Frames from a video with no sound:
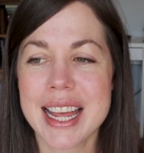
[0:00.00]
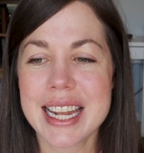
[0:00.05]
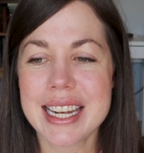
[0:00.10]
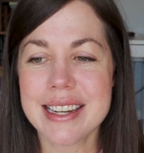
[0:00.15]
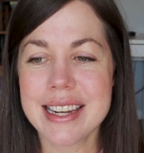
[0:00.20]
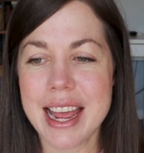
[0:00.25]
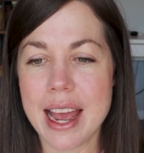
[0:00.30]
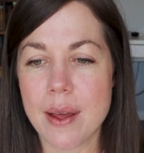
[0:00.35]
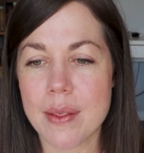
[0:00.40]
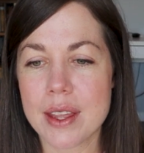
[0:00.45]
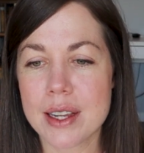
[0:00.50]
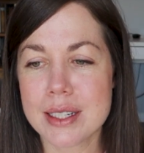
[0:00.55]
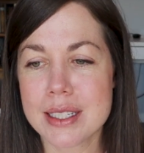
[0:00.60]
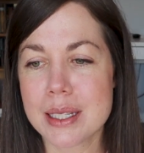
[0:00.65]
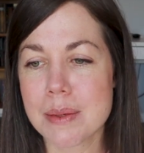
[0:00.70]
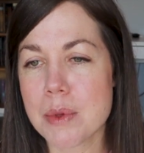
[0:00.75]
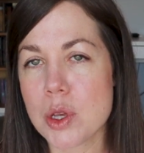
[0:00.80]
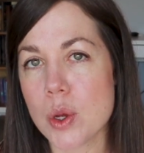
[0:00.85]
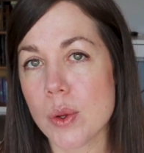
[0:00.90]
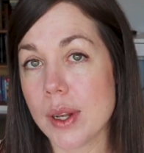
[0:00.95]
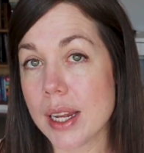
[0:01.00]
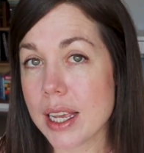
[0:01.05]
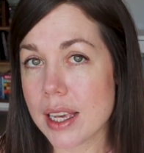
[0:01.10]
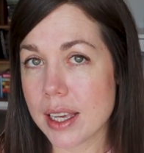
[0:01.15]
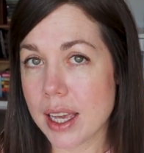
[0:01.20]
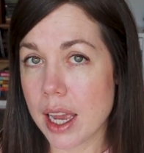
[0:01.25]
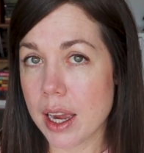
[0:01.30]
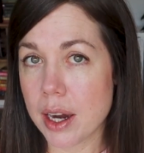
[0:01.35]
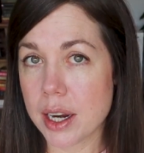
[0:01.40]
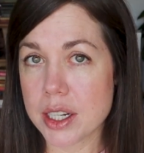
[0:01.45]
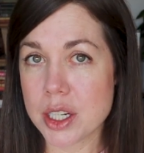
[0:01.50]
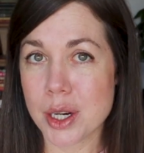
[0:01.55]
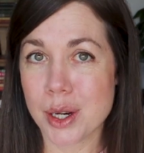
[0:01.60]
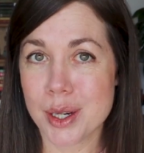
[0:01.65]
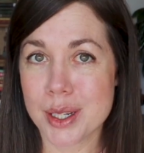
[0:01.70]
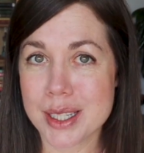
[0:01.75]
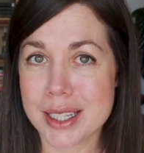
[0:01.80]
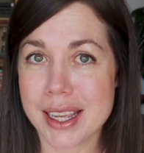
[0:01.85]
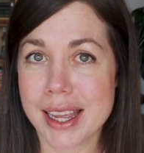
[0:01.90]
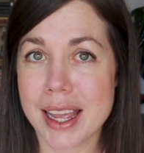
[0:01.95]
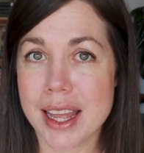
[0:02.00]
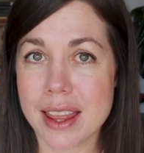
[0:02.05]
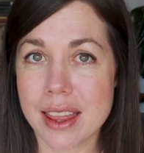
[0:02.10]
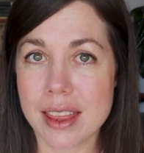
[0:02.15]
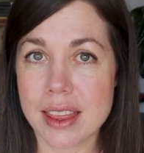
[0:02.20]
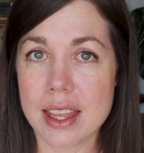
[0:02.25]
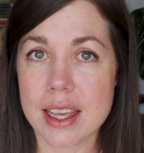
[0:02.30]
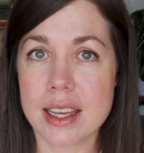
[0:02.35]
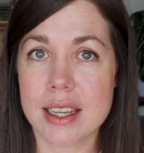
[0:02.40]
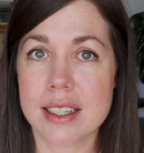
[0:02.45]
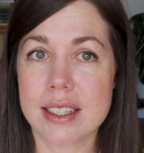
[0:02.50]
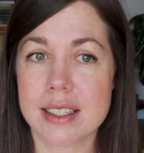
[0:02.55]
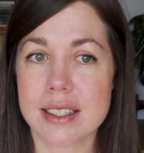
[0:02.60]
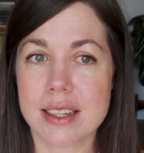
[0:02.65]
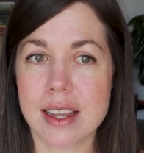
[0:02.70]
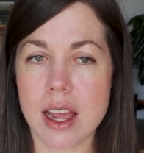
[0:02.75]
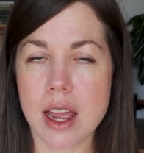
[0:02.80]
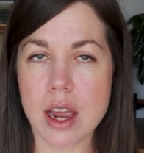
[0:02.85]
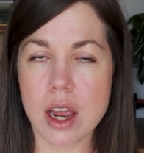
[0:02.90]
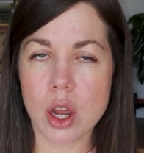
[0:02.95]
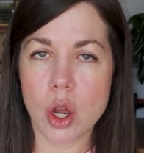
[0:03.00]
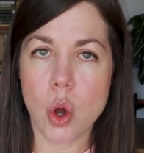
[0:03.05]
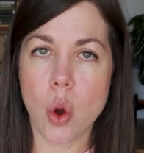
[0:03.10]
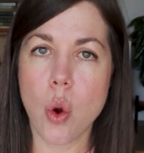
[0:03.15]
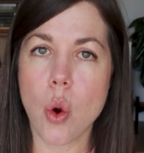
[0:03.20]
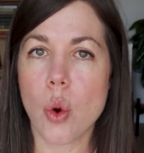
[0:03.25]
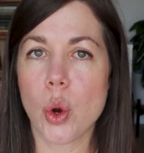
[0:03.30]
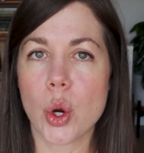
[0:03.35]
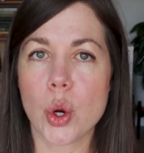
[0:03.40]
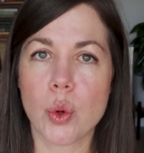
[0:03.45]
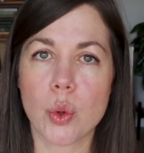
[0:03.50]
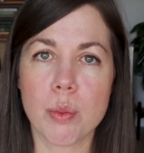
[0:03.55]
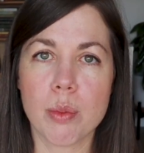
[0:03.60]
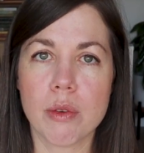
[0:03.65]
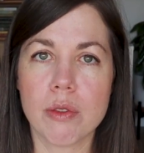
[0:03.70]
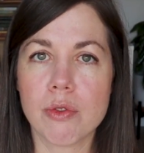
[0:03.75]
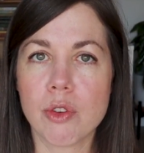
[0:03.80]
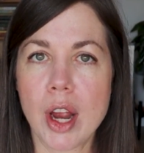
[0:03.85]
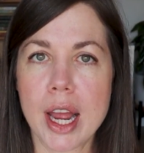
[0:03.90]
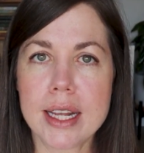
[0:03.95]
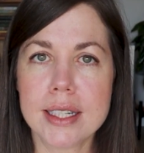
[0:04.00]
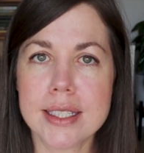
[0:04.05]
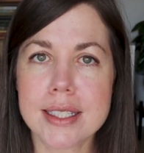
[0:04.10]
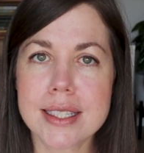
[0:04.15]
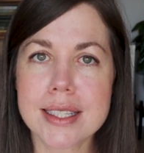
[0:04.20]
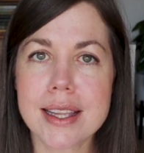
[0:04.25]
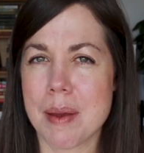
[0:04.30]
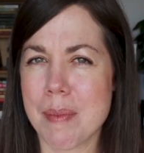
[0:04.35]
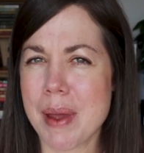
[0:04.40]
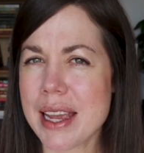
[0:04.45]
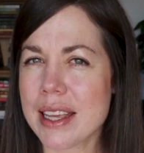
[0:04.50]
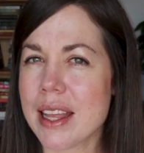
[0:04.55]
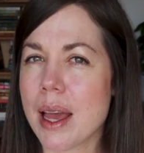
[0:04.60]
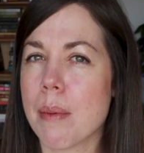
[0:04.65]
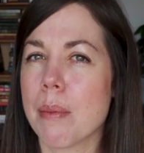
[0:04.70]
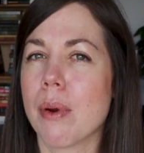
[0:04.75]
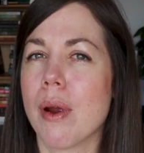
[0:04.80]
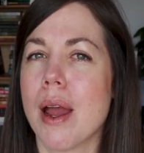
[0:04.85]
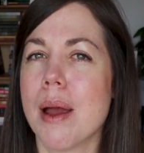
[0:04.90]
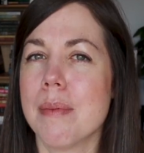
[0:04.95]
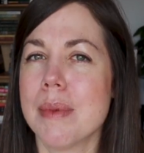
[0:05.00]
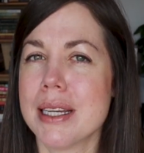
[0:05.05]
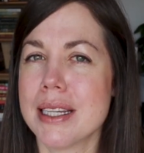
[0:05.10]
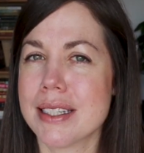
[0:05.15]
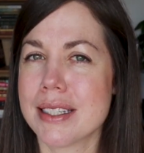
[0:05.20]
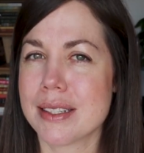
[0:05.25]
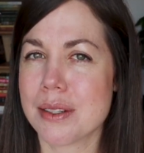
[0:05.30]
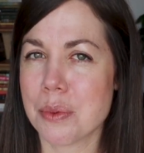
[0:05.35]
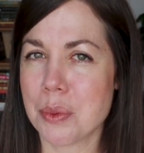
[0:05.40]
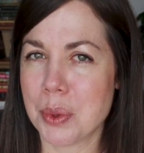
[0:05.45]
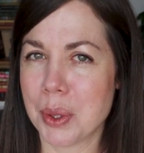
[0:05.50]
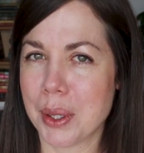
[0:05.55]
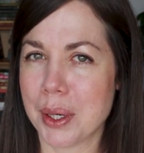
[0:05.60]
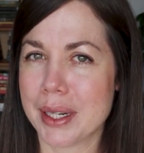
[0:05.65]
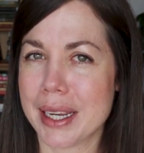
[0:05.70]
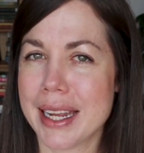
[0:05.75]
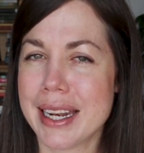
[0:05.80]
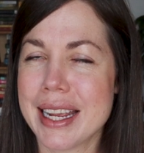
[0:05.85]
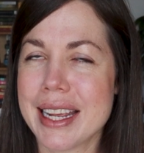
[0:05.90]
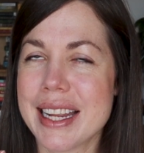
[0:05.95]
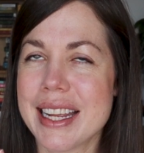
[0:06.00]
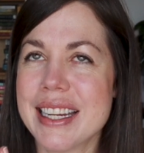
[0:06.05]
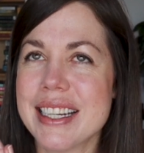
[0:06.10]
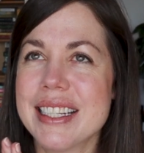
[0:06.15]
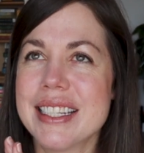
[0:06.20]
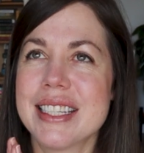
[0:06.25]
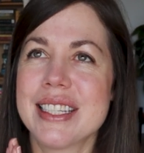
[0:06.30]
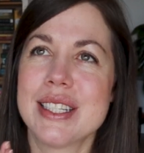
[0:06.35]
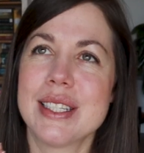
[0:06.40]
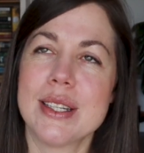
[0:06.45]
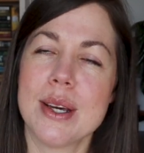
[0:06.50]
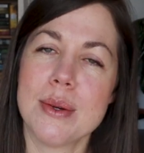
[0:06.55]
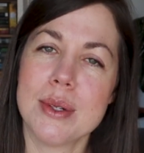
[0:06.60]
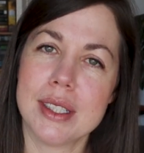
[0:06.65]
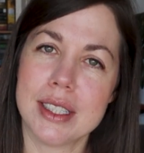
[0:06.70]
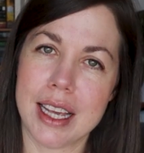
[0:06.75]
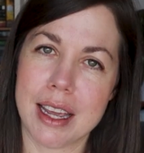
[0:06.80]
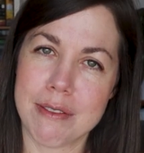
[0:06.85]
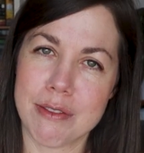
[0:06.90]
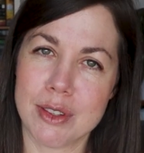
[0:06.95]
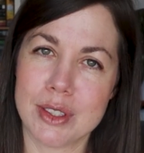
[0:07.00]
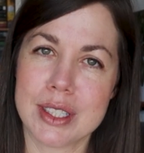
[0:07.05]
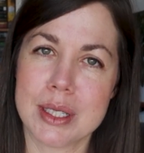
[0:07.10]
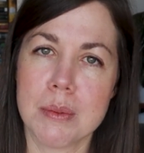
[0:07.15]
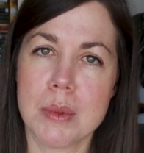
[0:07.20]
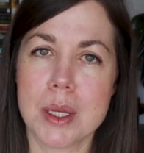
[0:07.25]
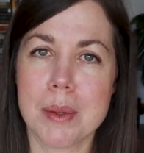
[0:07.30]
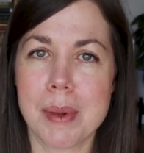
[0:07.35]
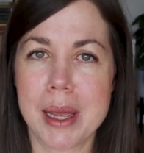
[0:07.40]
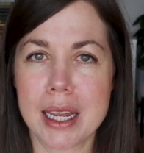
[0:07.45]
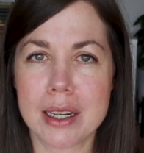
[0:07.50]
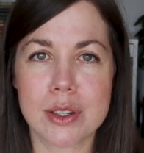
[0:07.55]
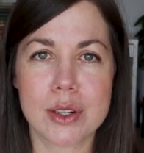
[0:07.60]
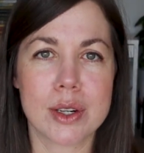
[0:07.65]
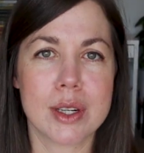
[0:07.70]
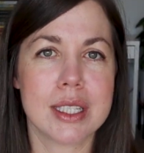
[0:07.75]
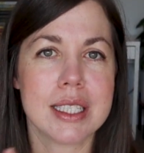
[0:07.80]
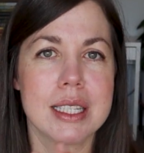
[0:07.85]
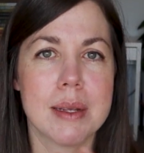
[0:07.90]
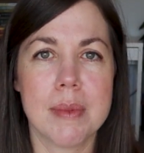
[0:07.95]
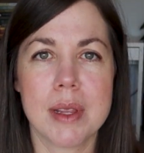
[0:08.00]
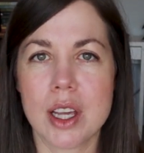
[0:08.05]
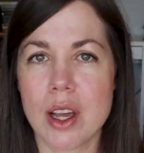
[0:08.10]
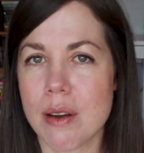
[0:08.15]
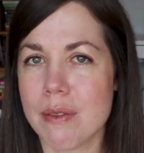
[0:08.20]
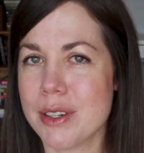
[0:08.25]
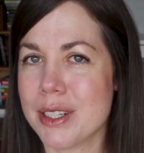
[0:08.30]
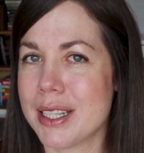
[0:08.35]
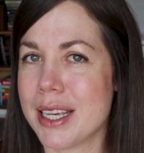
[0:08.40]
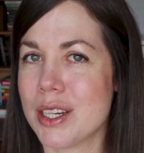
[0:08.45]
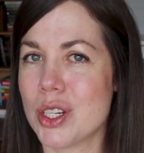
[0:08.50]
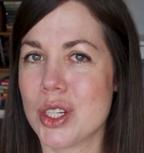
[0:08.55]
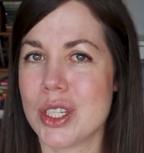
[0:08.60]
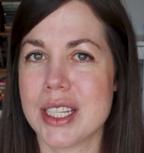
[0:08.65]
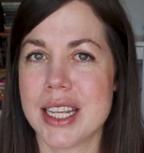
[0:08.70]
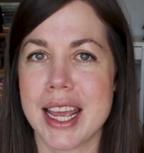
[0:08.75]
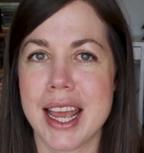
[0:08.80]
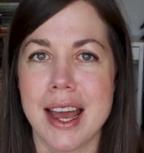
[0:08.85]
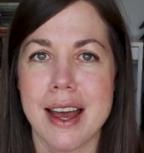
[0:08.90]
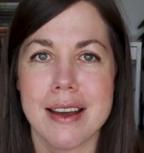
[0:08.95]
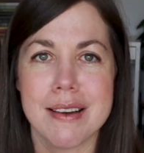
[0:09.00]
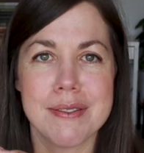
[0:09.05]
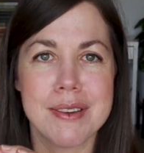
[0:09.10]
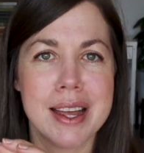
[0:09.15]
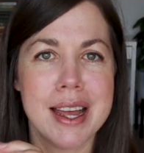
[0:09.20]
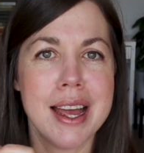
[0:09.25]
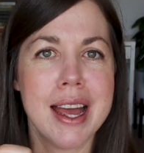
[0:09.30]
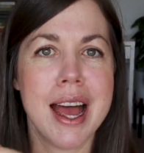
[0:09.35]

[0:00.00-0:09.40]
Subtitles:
Now, there's some unique characters in this core group of friends that make that premise work, and it is so delightful. Some of the banter and some of the conversations they have.